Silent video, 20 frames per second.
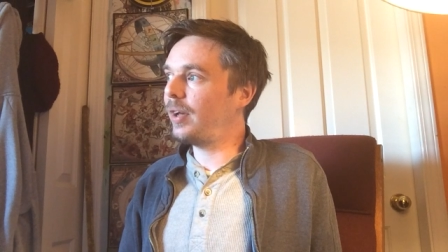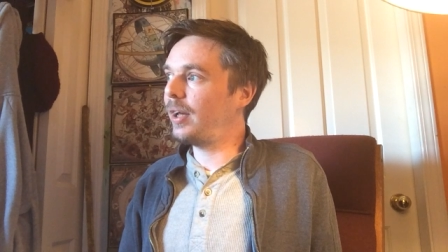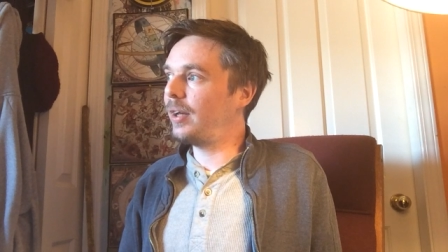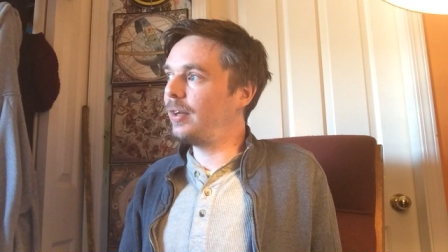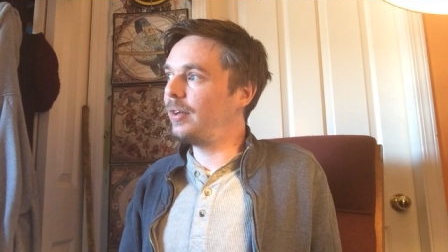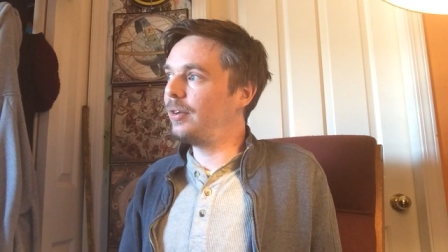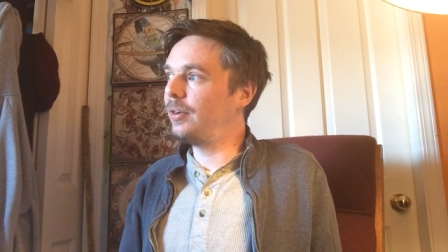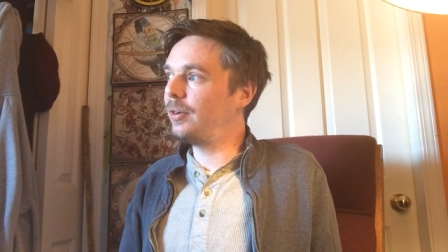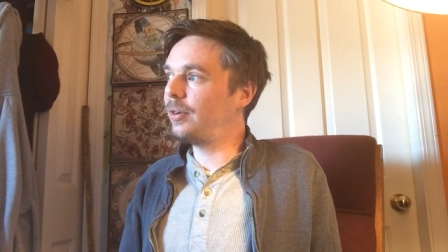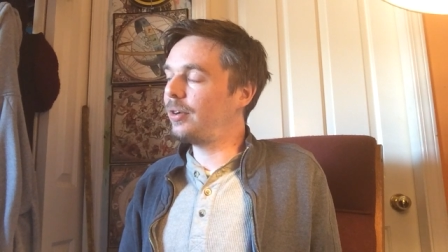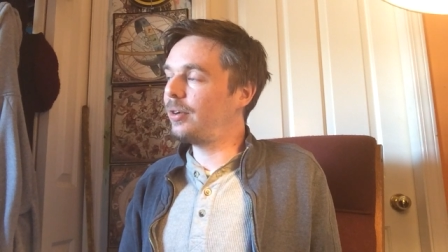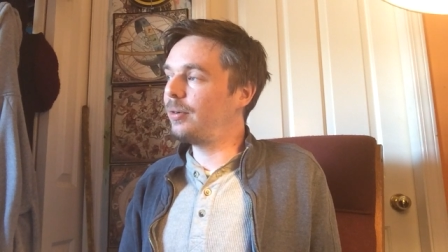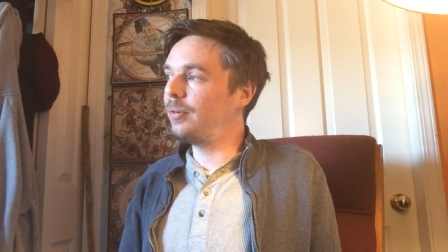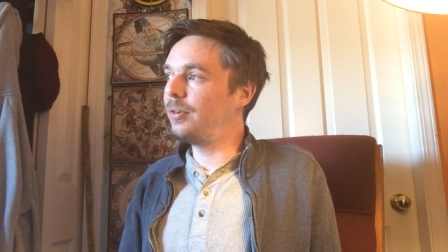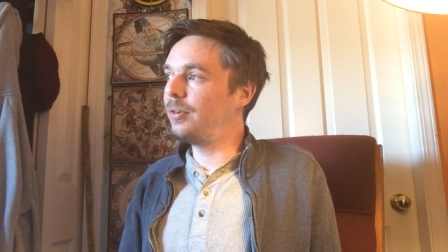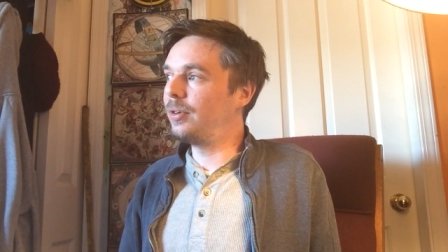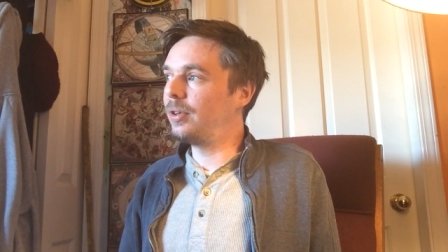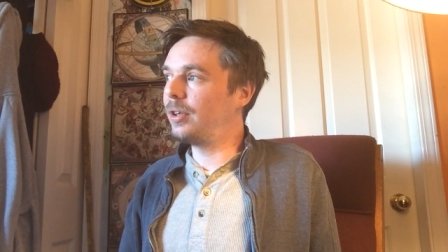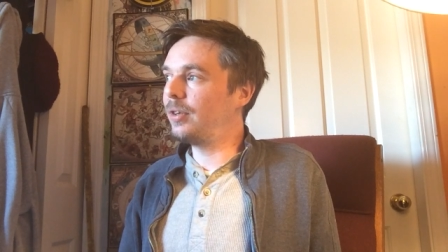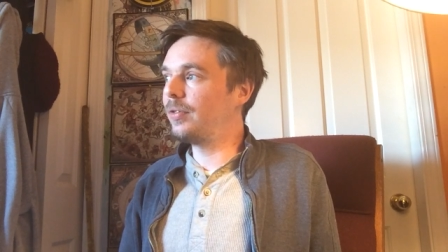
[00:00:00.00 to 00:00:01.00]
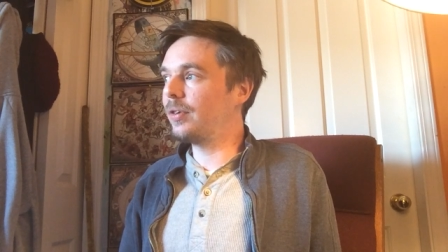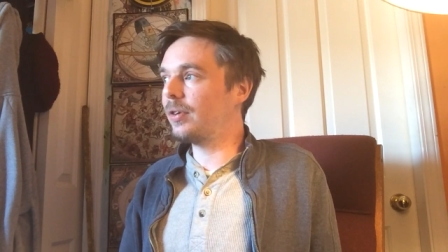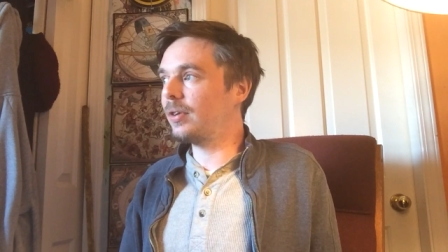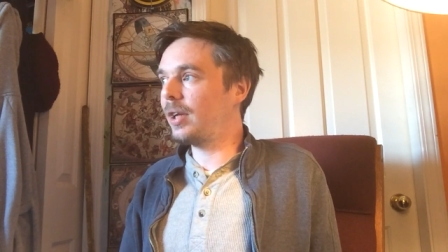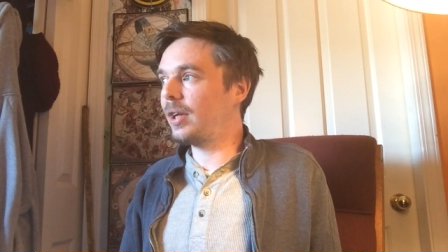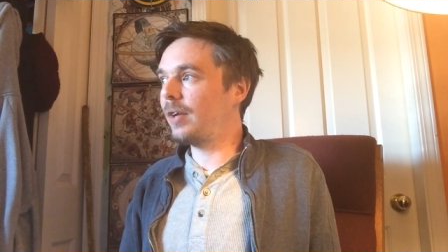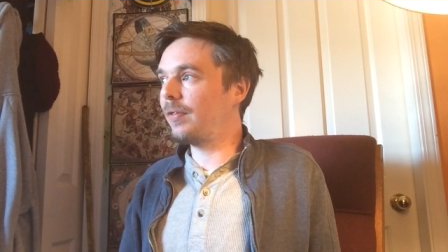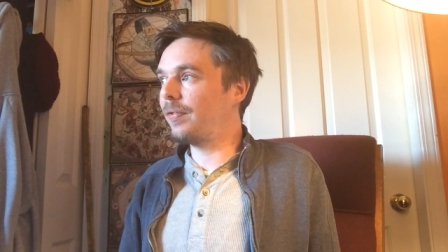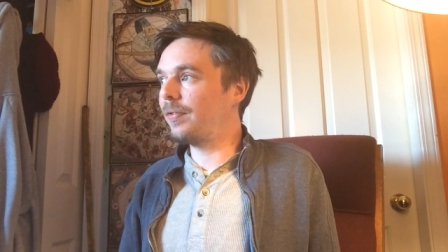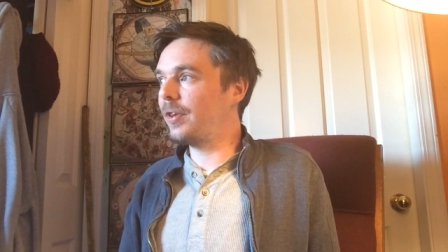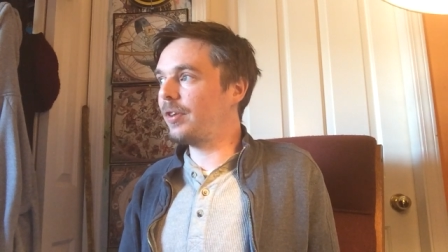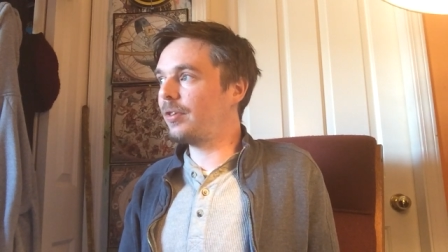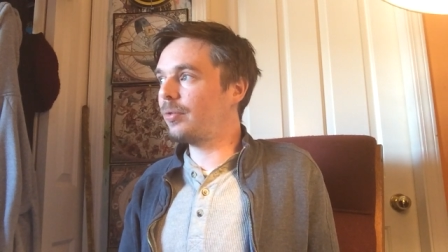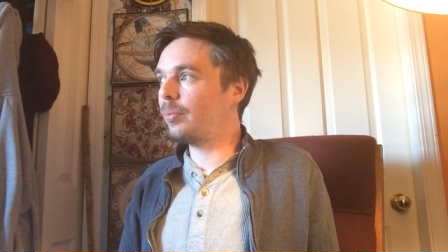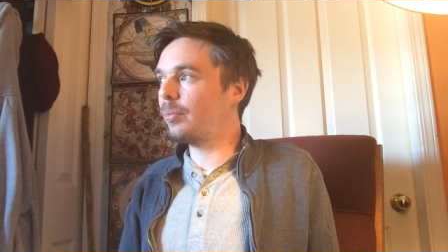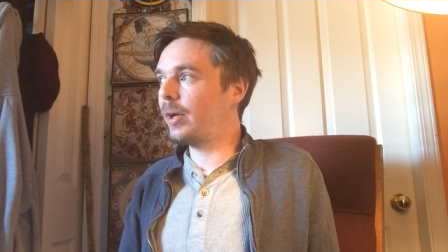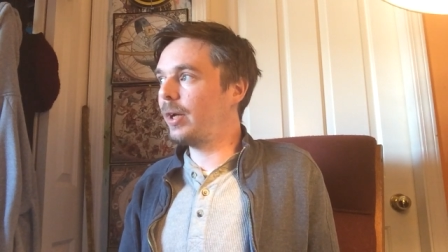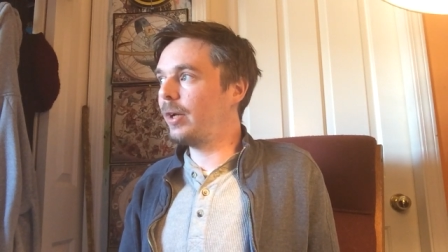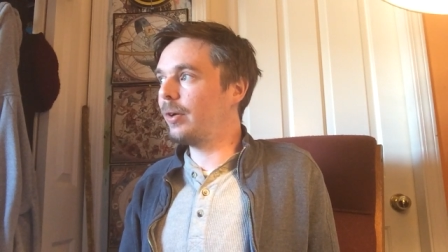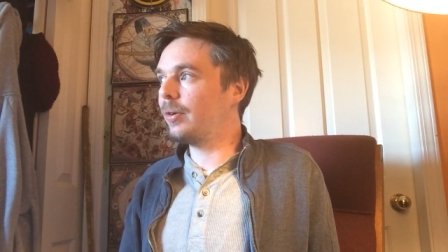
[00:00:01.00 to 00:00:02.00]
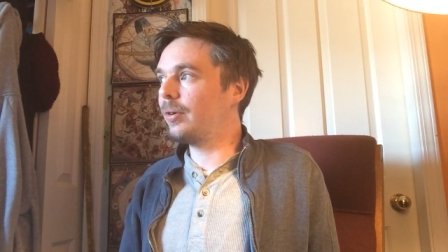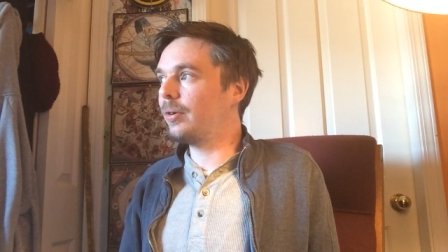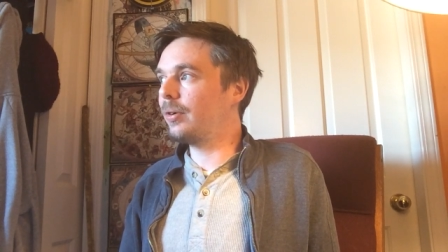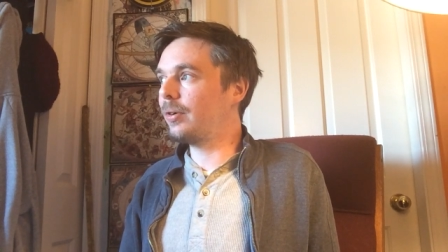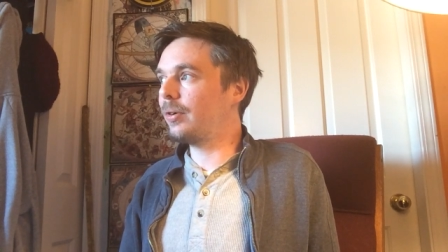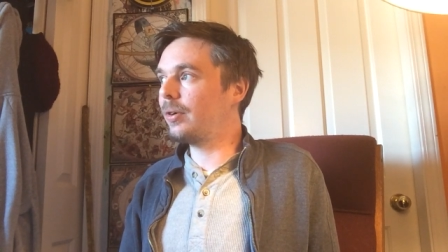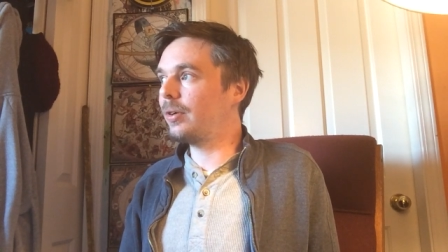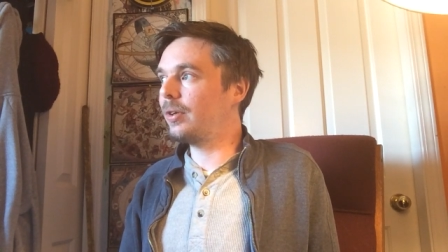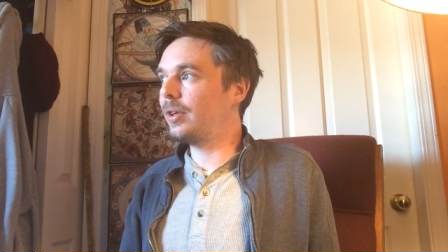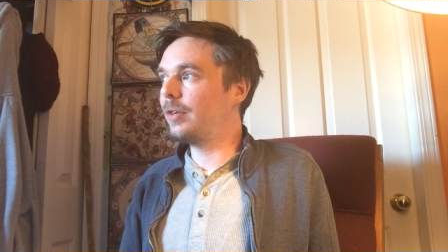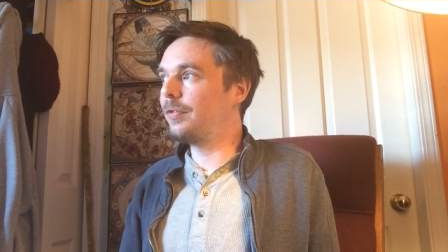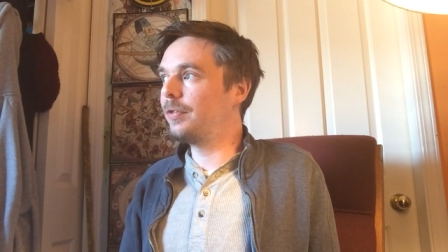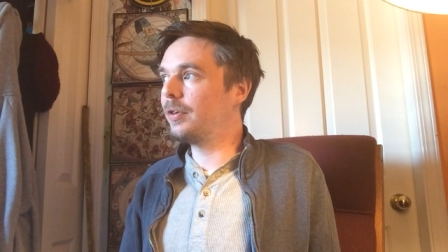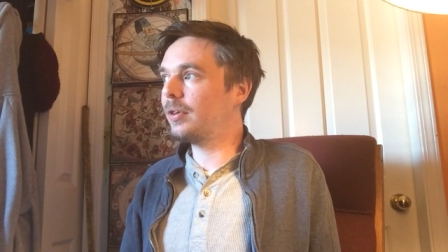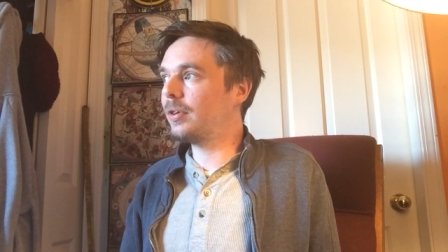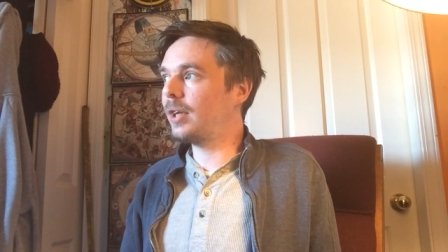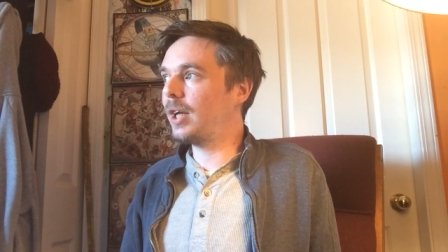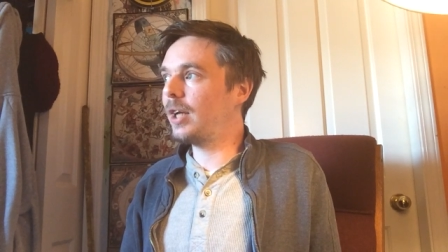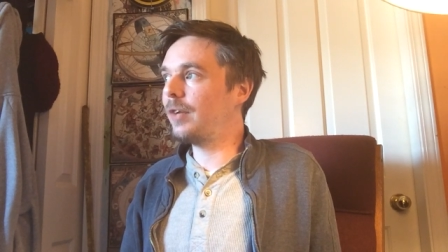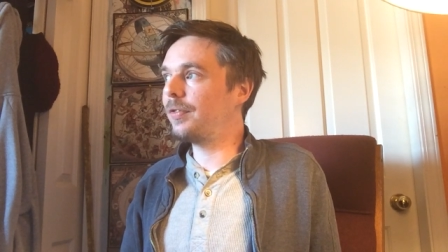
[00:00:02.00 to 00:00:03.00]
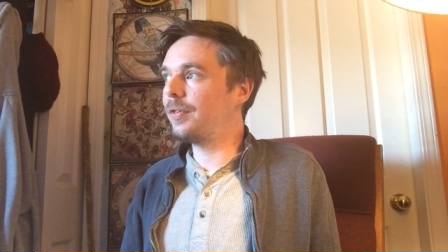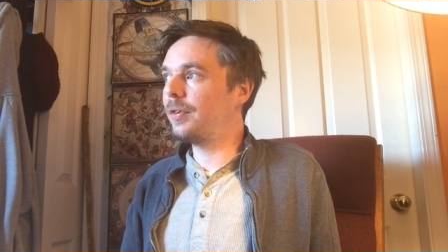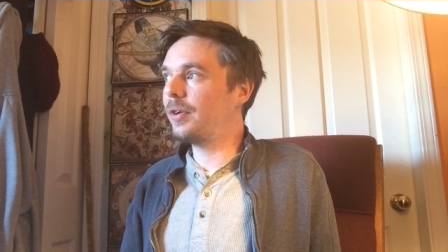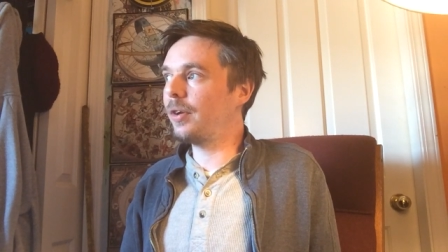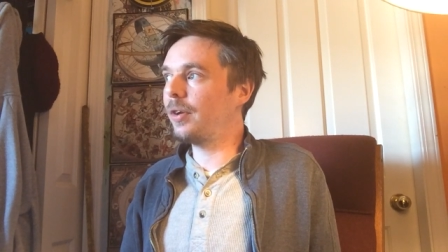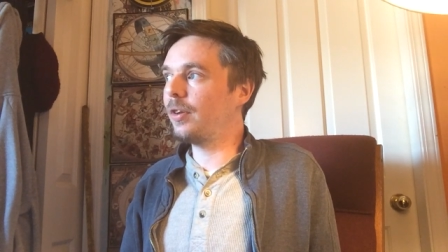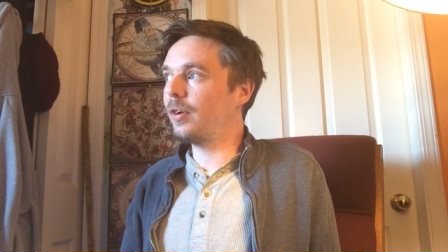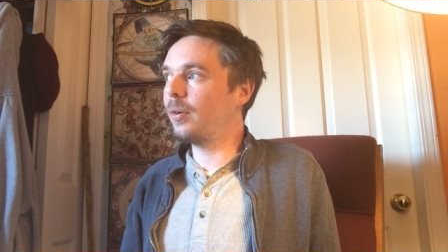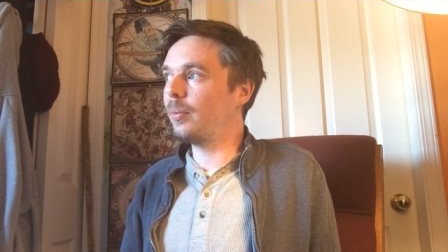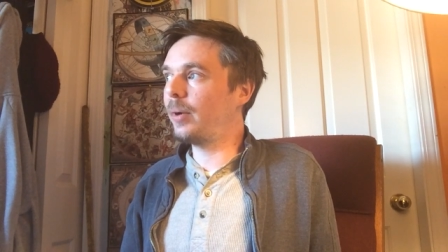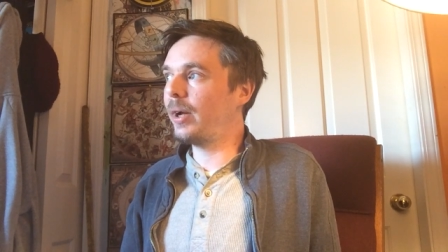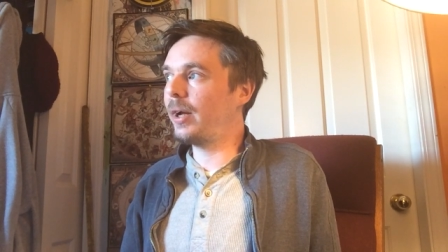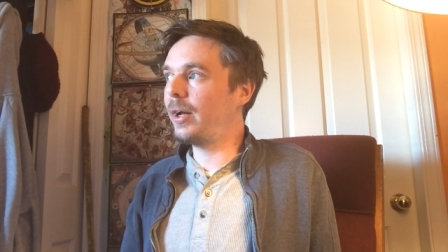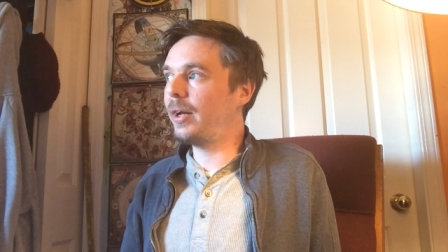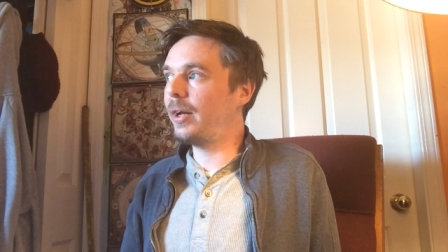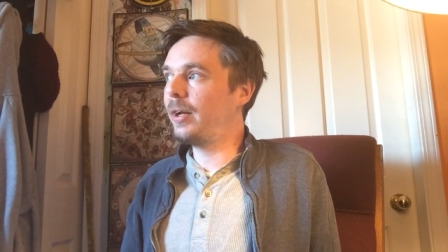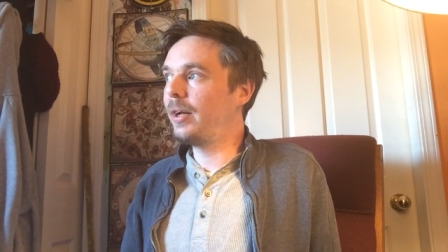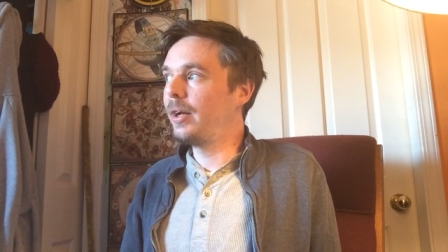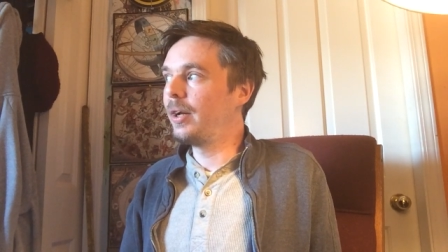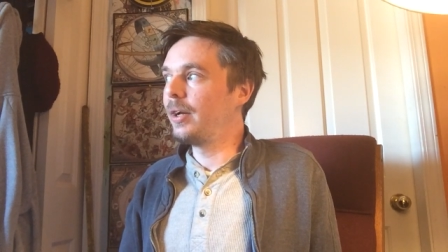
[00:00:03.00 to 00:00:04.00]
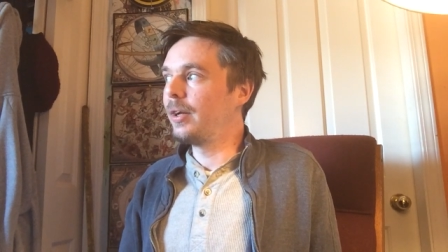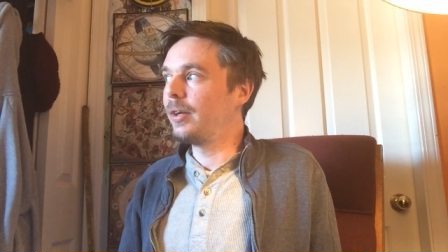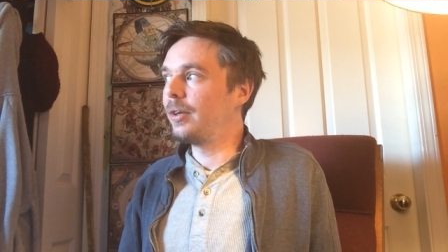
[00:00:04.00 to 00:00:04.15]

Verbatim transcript: and you could live your life this way or you could live your life another way